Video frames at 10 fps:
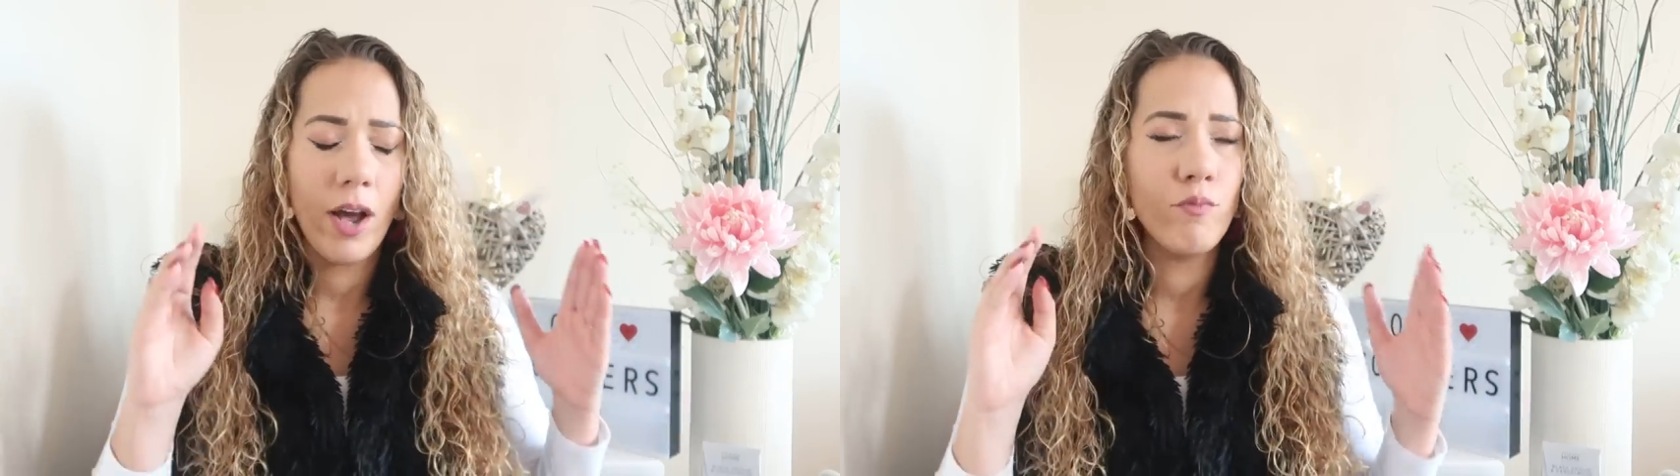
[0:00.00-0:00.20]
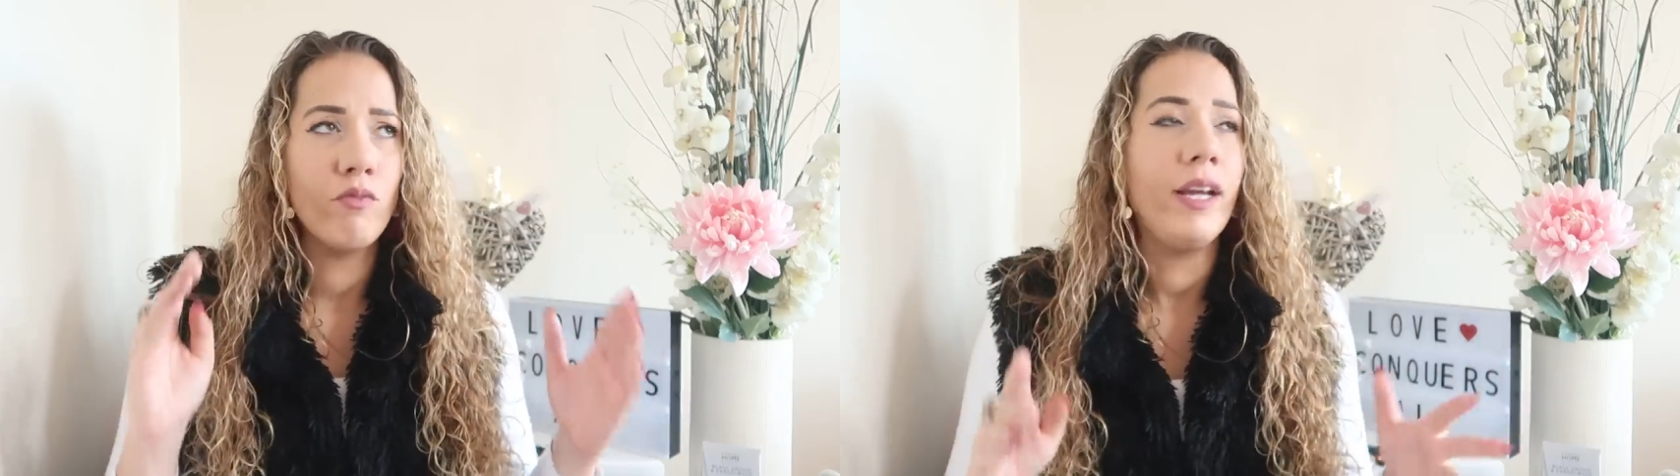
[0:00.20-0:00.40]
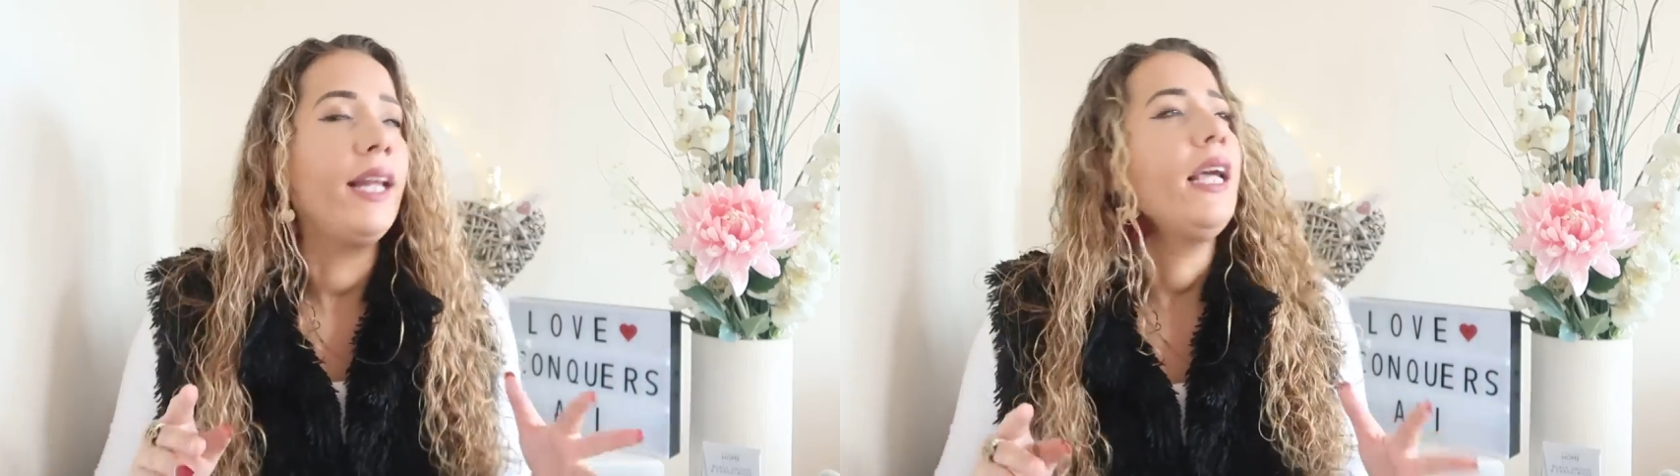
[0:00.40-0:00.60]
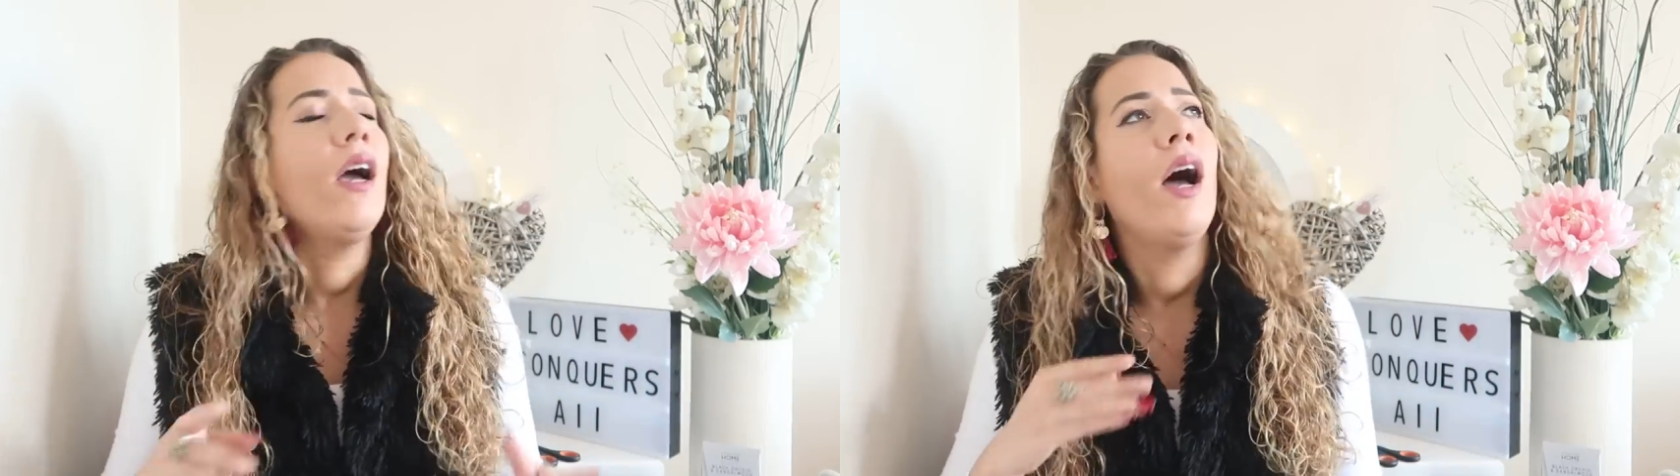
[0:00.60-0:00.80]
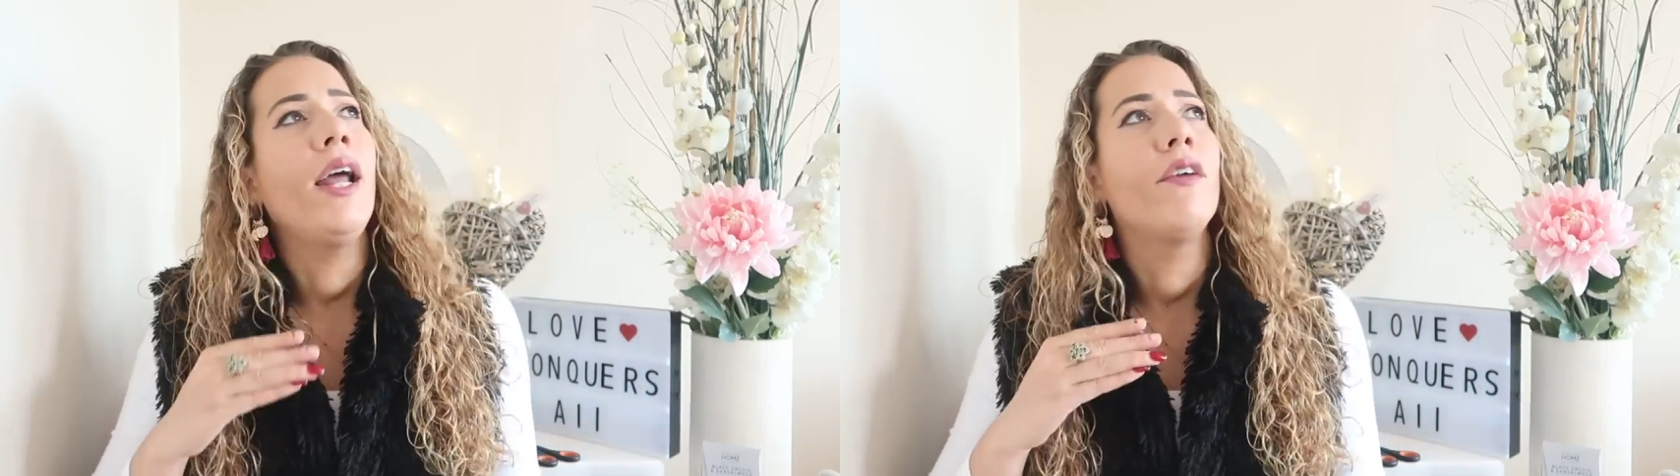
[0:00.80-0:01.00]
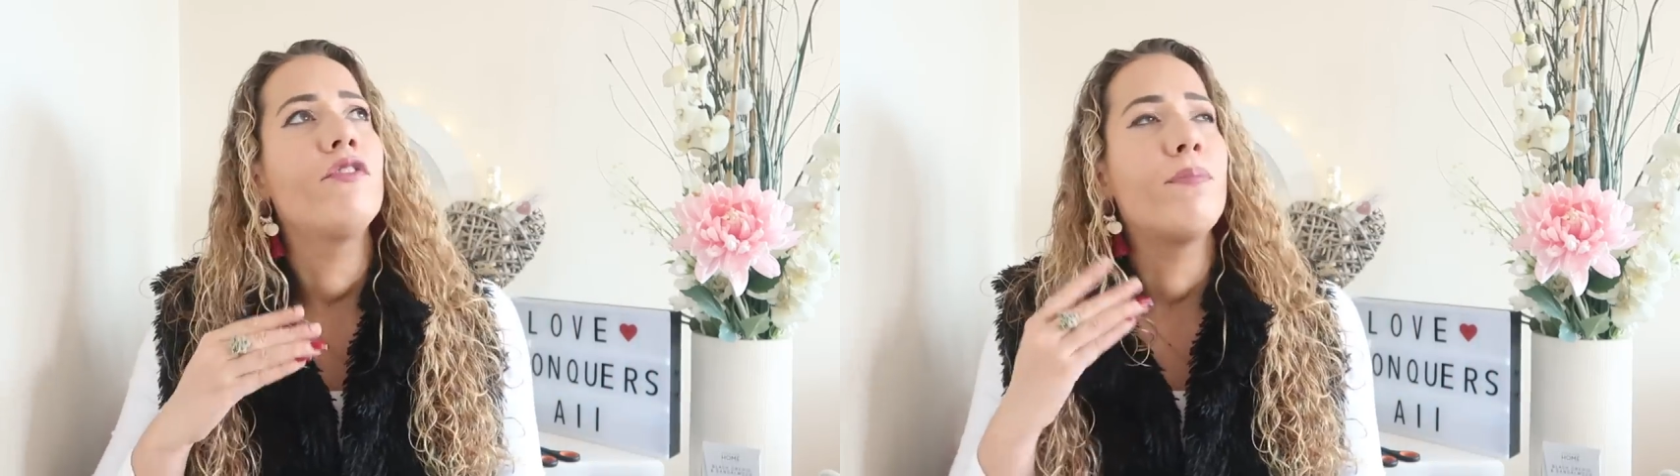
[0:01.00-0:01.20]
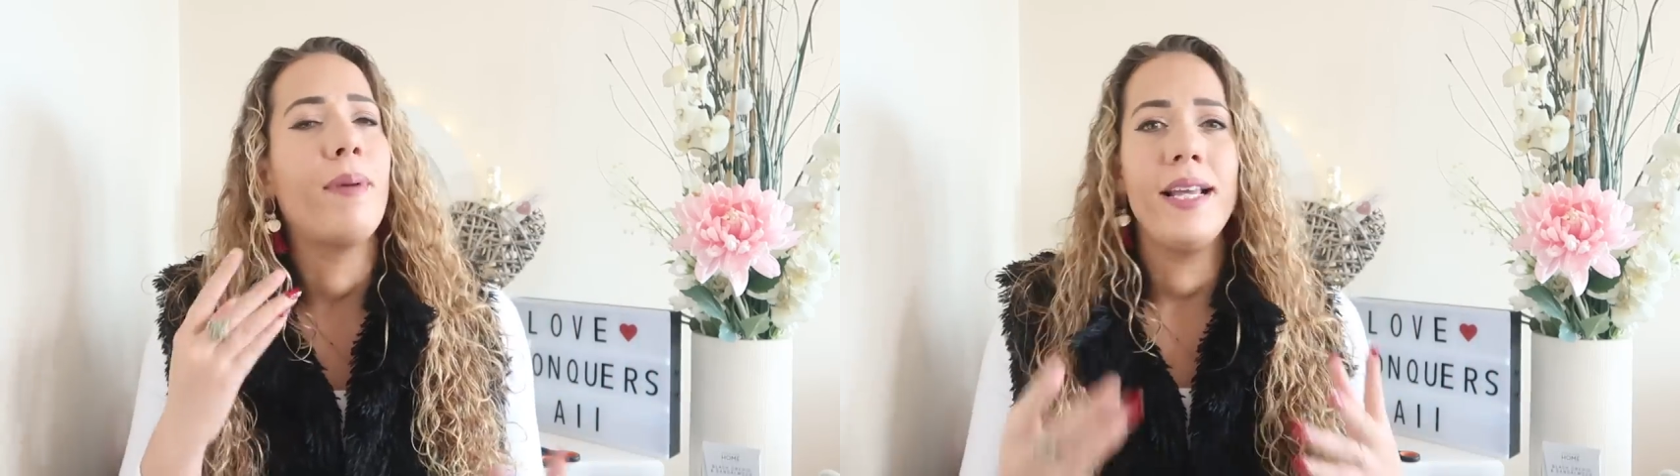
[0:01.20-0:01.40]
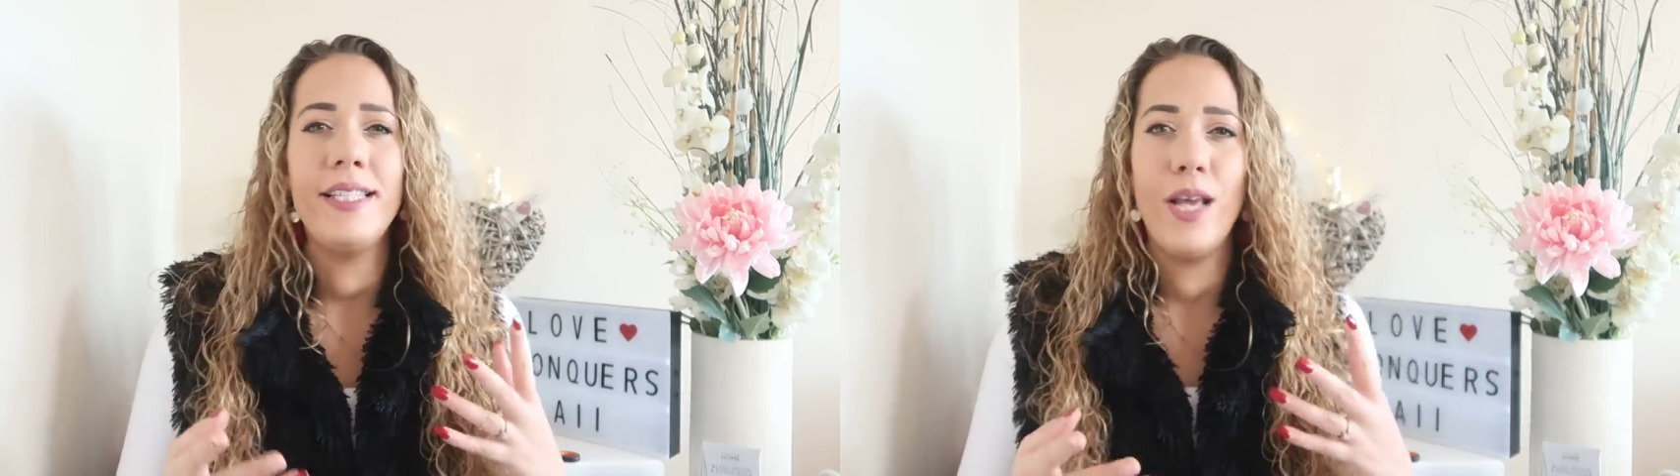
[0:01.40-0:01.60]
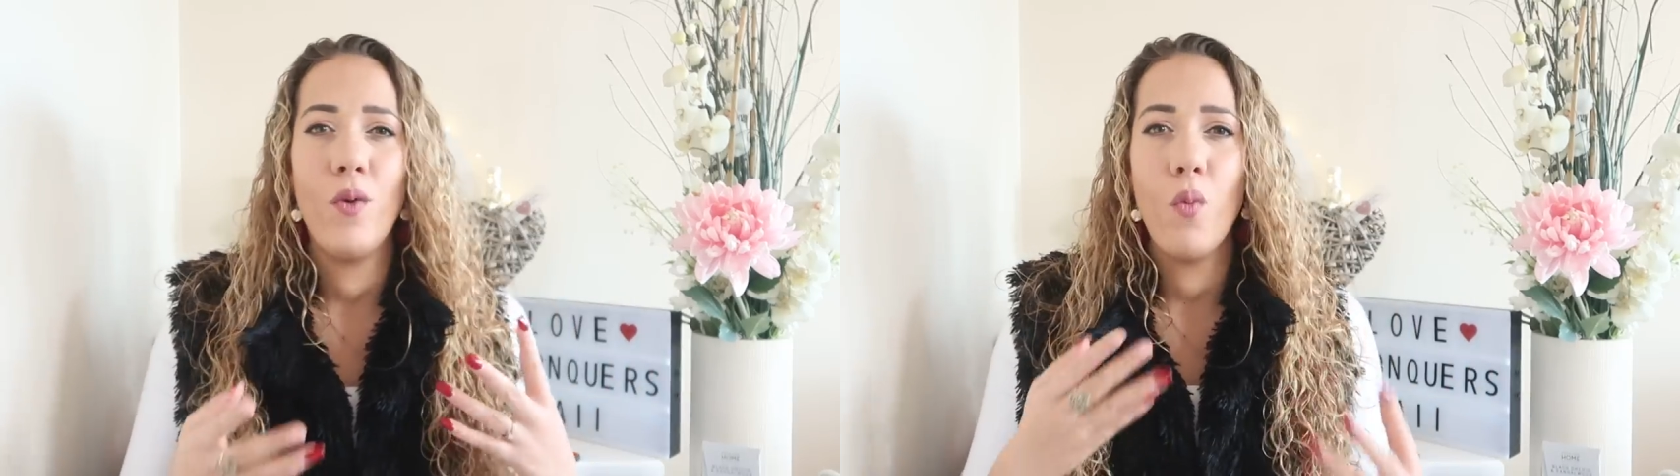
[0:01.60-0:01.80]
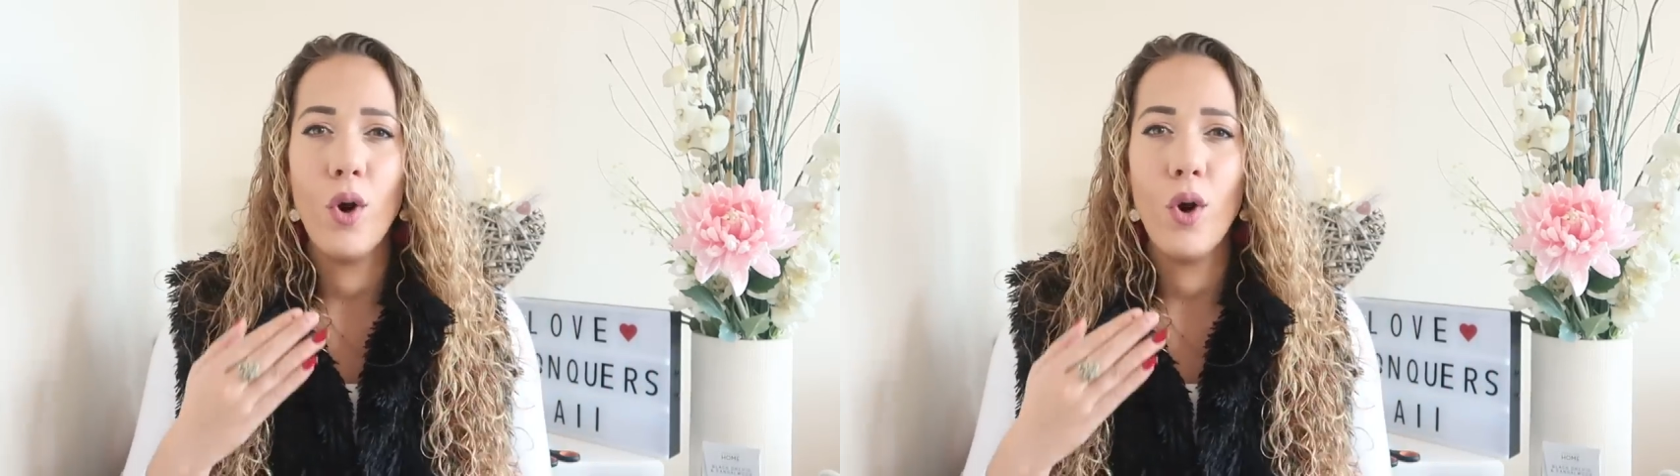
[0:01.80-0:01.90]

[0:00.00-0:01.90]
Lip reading: I'm really kind of debating